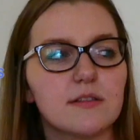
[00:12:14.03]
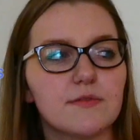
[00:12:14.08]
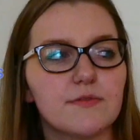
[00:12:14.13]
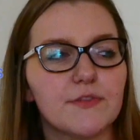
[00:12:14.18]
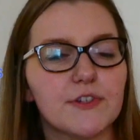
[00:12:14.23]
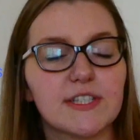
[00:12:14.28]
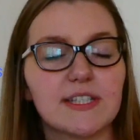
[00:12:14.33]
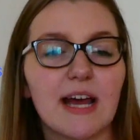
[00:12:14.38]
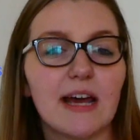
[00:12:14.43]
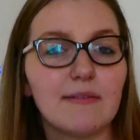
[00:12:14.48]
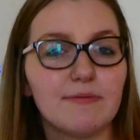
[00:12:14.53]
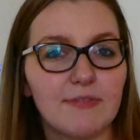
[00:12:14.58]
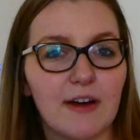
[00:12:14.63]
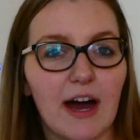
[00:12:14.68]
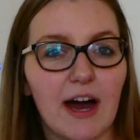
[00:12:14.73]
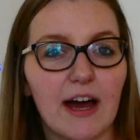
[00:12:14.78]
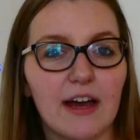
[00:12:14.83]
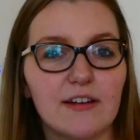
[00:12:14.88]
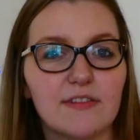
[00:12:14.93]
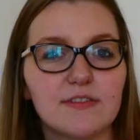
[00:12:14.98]
For type
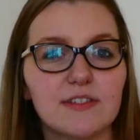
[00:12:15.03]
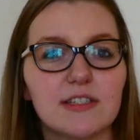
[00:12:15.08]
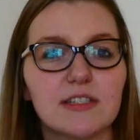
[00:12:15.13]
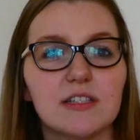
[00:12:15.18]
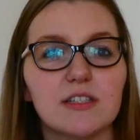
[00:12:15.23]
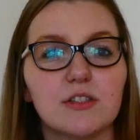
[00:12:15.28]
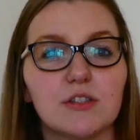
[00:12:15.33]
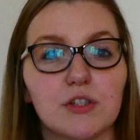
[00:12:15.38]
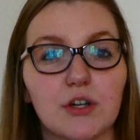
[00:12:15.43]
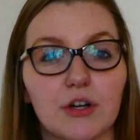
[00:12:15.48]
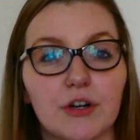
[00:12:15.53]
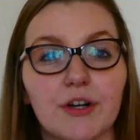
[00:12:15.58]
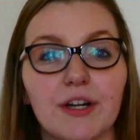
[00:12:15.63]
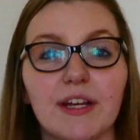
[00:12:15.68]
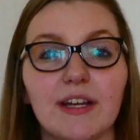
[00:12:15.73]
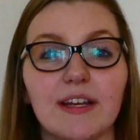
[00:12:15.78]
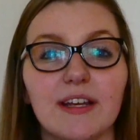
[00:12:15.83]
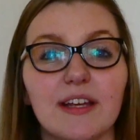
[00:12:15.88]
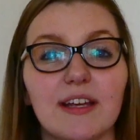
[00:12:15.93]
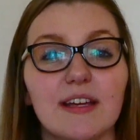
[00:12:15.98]
5s,
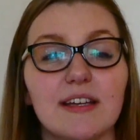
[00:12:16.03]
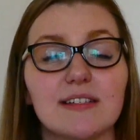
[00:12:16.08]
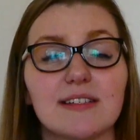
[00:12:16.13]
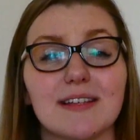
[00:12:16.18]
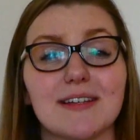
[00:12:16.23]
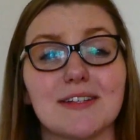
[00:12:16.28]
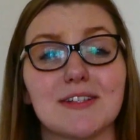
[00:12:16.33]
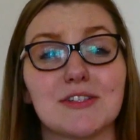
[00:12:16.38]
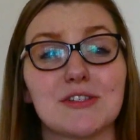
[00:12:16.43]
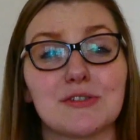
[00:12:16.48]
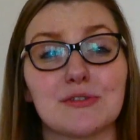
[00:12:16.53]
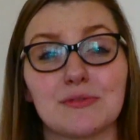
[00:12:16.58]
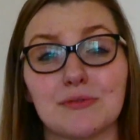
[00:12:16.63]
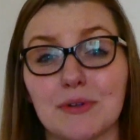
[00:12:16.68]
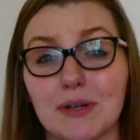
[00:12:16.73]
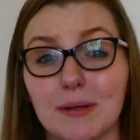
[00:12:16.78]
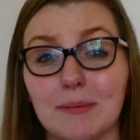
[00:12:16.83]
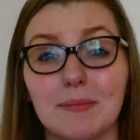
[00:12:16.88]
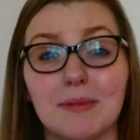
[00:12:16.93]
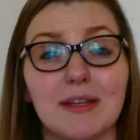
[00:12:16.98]
learning is
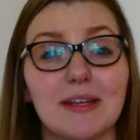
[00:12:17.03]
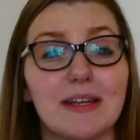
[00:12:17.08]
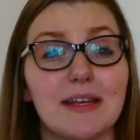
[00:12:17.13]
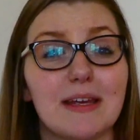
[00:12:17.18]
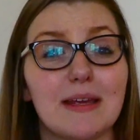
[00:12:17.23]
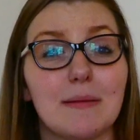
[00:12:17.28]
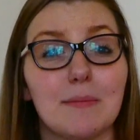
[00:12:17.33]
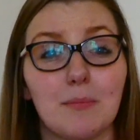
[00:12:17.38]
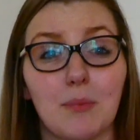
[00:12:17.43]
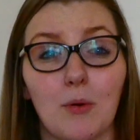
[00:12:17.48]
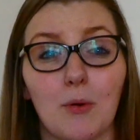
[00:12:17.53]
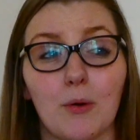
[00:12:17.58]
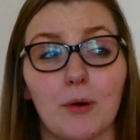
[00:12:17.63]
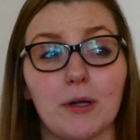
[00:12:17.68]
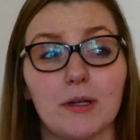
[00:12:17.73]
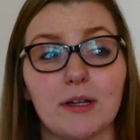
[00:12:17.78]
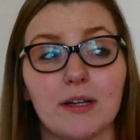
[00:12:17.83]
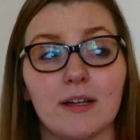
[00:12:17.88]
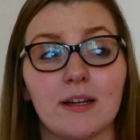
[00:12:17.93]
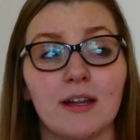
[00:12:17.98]
extremely
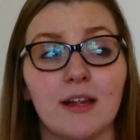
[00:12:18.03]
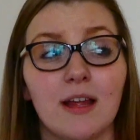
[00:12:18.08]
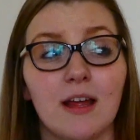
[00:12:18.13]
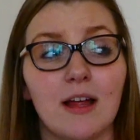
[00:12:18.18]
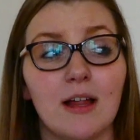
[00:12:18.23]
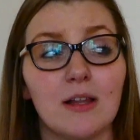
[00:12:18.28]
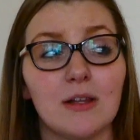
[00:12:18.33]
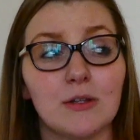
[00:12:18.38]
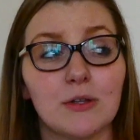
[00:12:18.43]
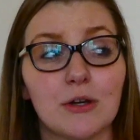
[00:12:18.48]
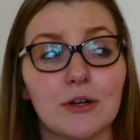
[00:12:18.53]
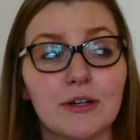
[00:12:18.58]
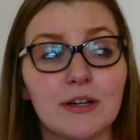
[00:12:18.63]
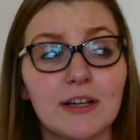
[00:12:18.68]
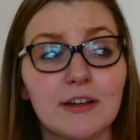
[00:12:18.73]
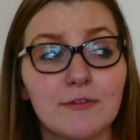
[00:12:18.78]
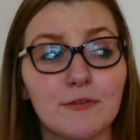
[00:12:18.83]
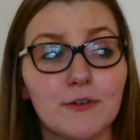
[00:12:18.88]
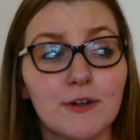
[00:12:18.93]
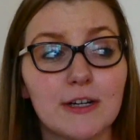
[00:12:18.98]
important.
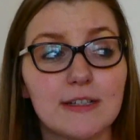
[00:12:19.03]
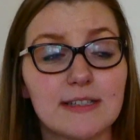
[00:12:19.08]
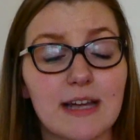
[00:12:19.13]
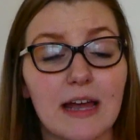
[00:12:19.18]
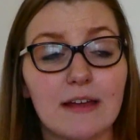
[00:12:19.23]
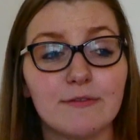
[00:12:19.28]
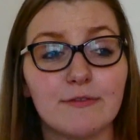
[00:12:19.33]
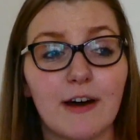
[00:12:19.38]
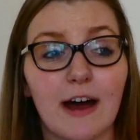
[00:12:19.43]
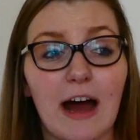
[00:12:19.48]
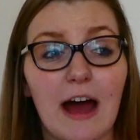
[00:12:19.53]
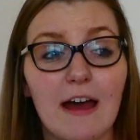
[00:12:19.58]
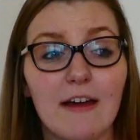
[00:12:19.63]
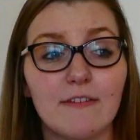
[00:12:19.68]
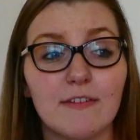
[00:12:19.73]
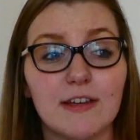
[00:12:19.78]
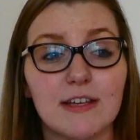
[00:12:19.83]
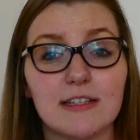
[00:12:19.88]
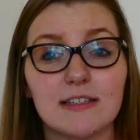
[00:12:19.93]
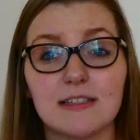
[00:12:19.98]
Learning for a type
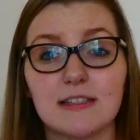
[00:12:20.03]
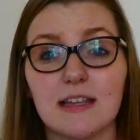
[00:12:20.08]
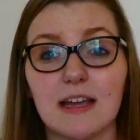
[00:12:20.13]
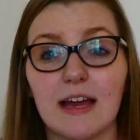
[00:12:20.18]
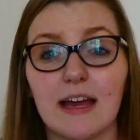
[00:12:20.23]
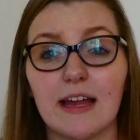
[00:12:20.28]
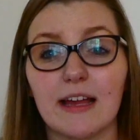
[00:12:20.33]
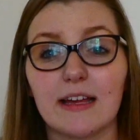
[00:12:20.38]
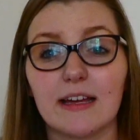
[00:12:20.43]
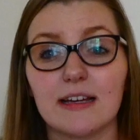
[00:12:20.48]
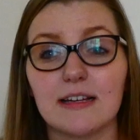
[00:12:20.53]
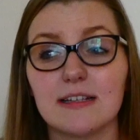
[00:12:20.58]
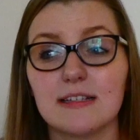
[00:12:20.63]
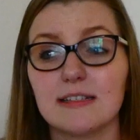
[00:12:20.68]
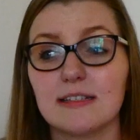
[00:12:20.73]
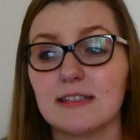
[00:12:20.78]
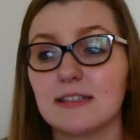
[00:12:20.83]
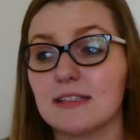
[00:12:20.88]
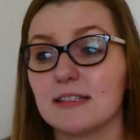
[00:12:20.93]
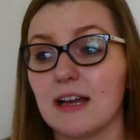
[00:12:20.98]
5 is like
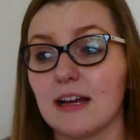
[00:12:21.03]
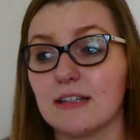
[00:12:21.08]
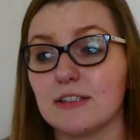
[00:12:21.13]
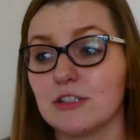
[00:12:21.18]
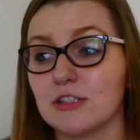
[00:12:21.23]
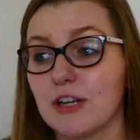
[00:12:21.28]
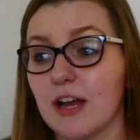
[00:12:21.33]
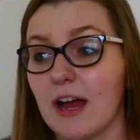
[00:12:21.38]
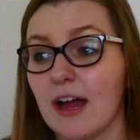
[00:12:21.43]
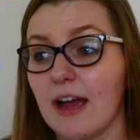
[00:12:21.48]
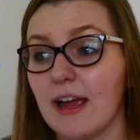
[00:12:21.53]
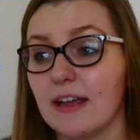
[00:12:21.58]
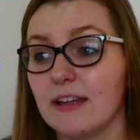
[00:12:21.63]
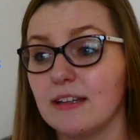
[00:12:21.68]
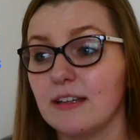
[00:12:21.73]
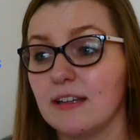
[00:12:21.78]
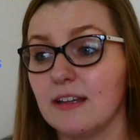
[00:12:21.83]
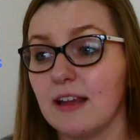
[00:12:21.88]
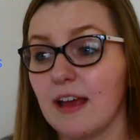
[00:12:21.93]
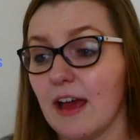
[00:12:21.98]

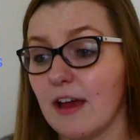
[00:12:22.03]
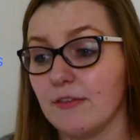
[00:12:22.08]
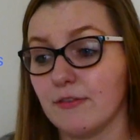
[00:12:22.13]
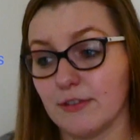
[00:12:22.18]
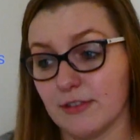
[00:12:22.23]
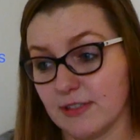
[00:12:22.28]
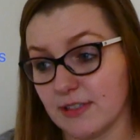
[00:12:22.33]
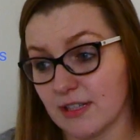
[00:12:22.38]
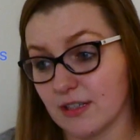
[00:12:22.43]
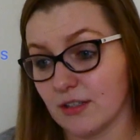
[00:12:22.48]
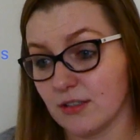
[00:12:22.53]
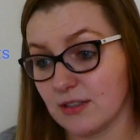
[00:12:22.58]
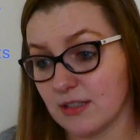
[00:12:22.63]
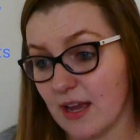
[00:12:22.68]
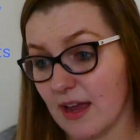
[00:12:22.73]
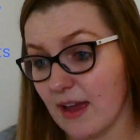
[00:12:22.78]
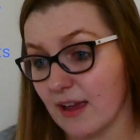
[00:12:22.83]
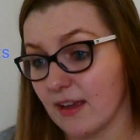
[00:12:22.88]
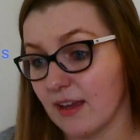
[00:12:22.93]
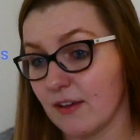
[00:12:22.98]
sunshine every single
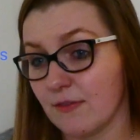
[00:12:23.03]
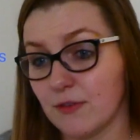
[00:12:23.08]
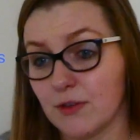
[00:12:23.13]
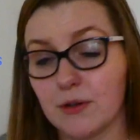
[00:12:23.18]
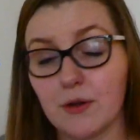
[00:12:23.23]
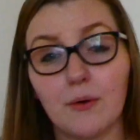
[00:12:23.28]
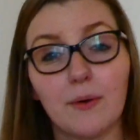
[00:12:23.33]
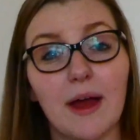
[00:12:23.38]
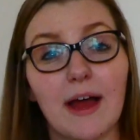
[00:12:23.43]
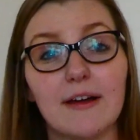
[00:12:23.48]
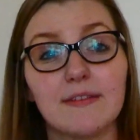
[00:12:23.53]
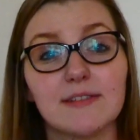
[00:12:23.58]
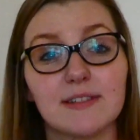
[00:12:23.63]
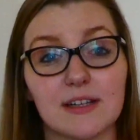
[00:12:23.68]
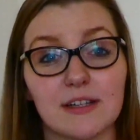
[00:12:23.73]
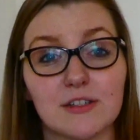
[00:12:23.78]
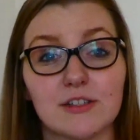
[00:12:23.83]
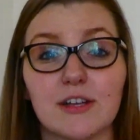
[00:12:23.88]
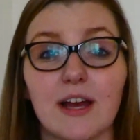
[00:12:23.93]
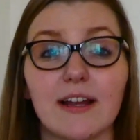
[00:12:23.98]
day. If you don't have
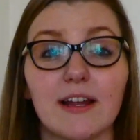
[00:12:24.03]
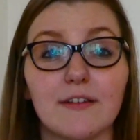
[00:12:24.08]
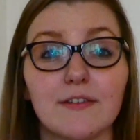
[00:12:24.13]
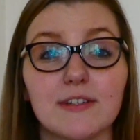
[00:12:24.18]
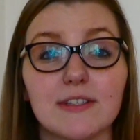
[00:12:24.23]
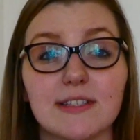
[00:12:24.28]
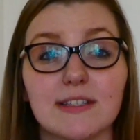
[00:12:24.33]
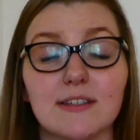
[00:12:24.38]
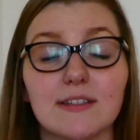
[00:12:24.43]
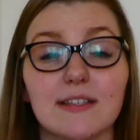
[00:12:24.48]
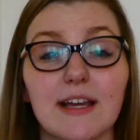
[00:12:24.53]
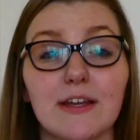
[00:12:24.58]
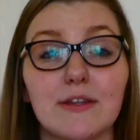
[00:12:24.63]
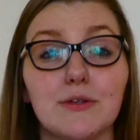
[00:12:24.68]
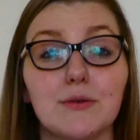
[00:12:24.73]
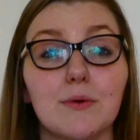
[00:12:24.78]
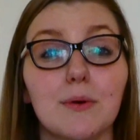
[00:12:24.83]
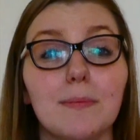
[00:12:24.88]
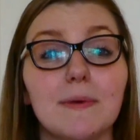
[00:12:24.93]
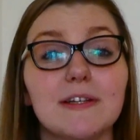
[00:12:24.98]
sunshine every single day,
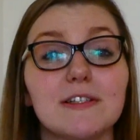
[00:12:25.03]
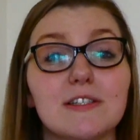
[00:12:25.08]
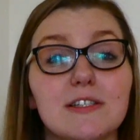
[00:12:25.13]
you will be